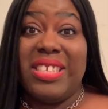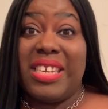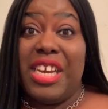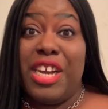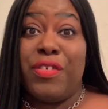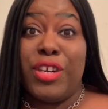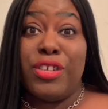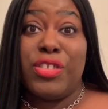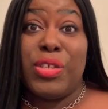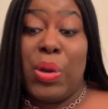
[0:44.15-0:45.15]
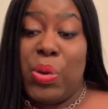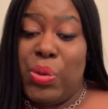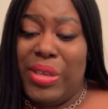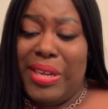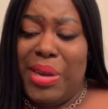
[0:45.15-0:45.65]
to cover,
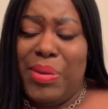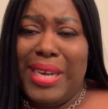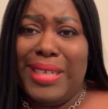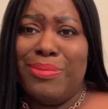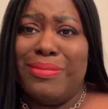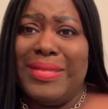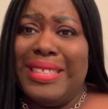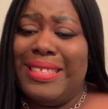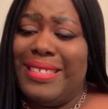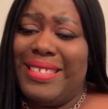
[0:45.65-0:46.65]
so you know what,